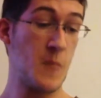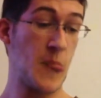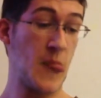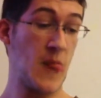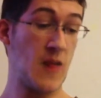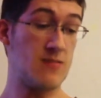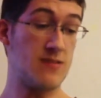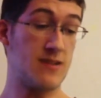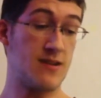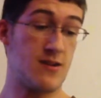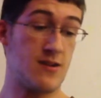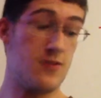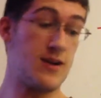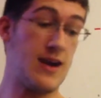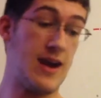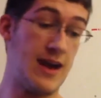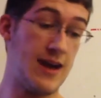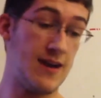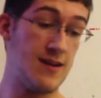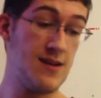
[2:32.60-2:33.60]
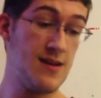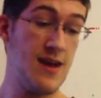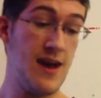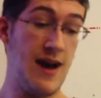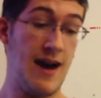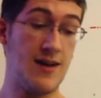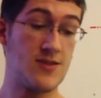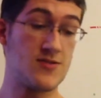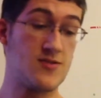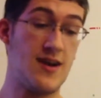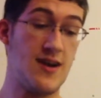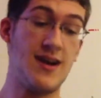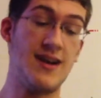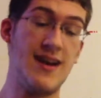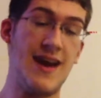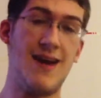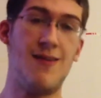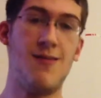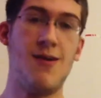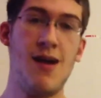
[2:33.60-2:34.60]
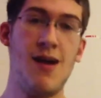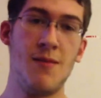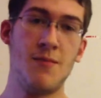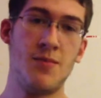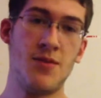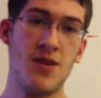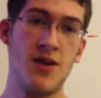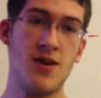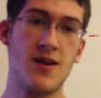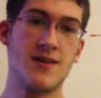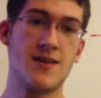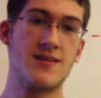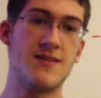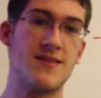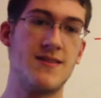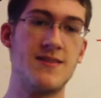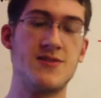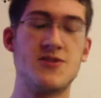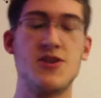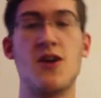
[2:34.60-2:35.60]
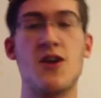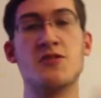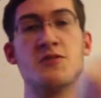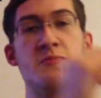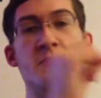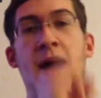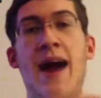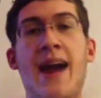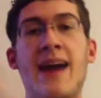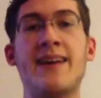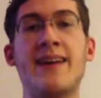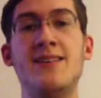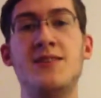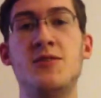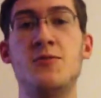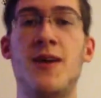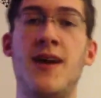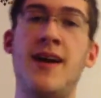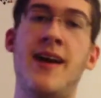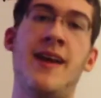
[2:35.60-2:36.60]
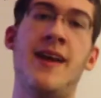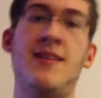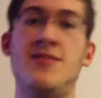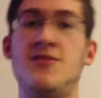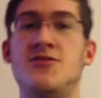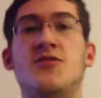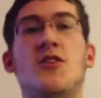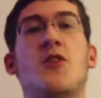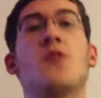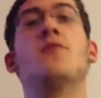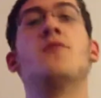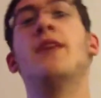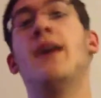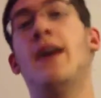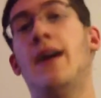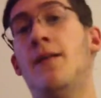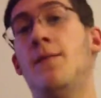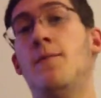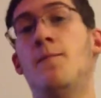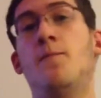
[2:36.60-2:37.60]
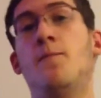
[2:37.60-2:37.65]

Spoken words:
I was like, okay, I'll try it now. Plugged the charger back into it and it just turned on.